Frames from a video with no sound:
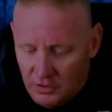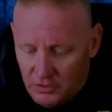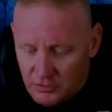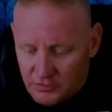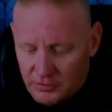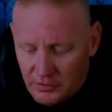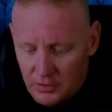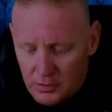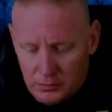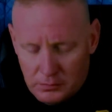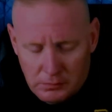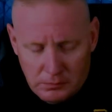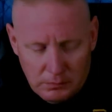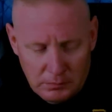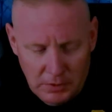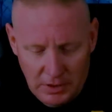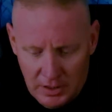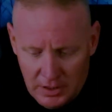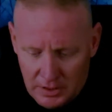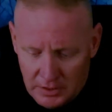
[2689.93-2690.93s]
So,
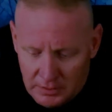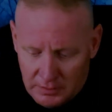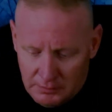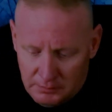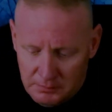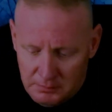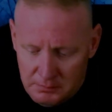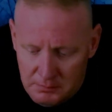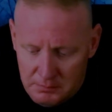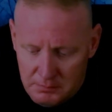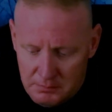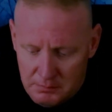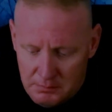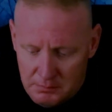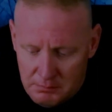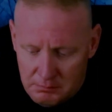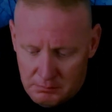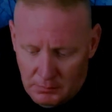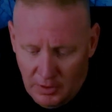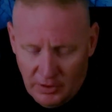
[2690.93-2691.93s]

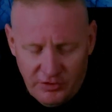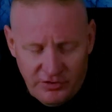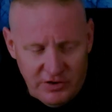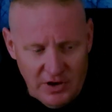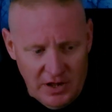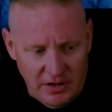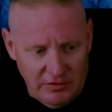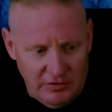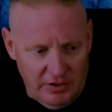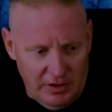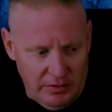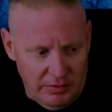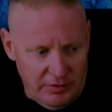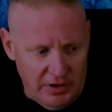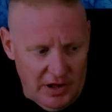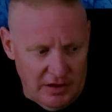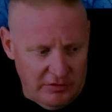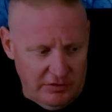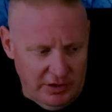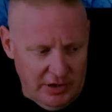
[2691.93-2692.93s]
March 19th,
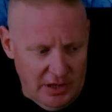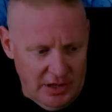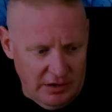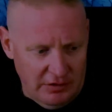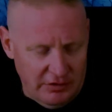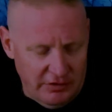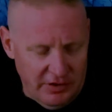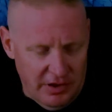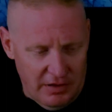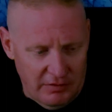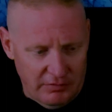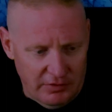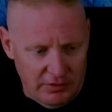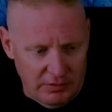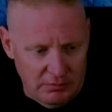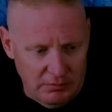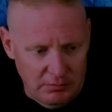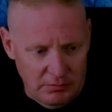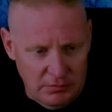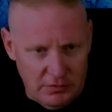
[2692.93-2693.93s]

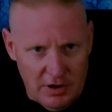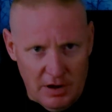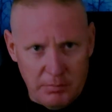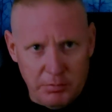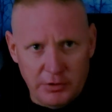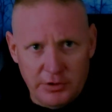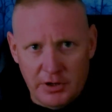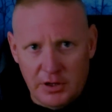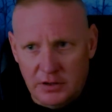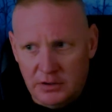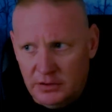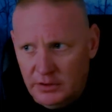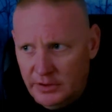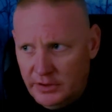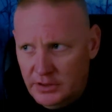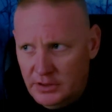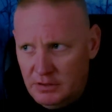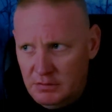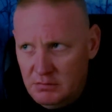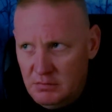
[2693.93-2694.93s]
1987, Deborah
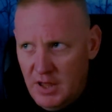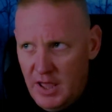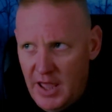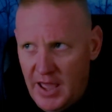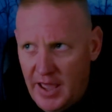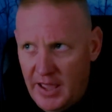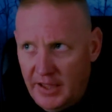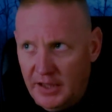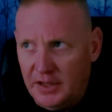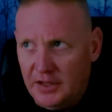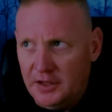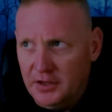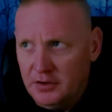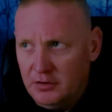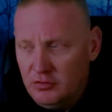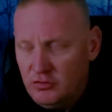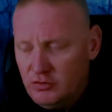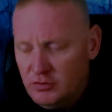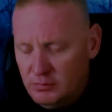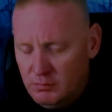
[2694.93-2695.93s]
Dudley
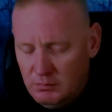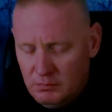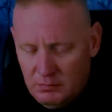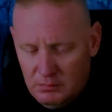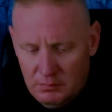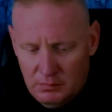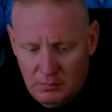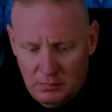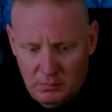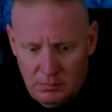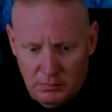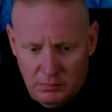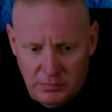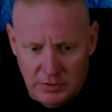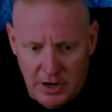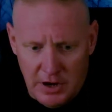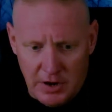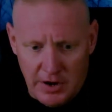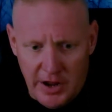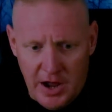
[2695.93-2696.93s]
and
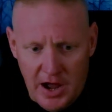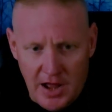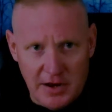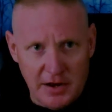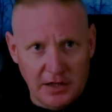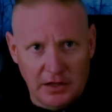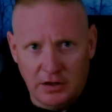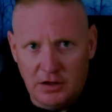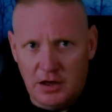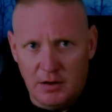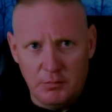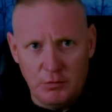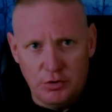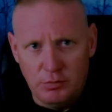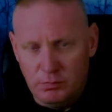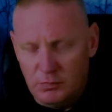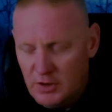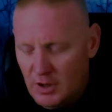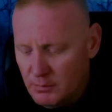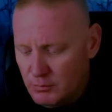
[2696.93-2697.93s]
Gary Heidnik
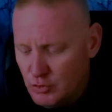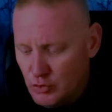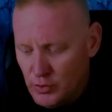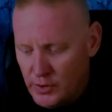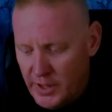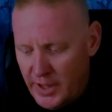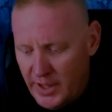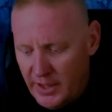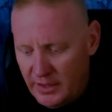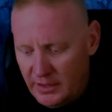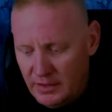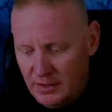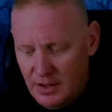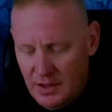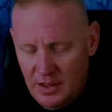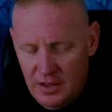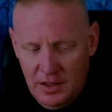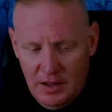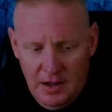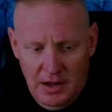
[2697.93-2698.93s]
come to a head.
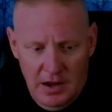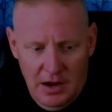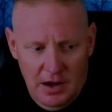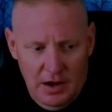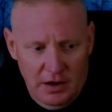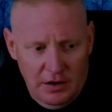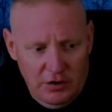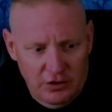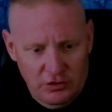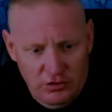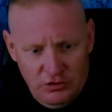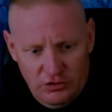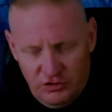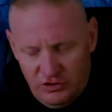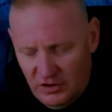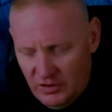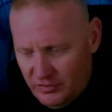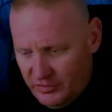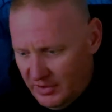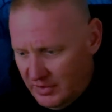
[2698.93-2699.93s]

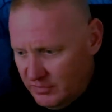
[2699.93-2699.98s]
She's